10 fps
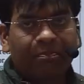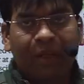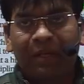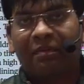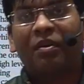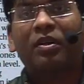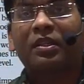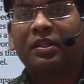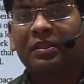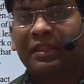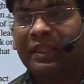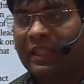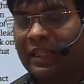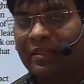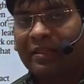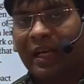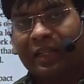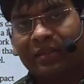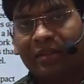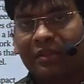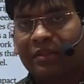pay for the CAs and such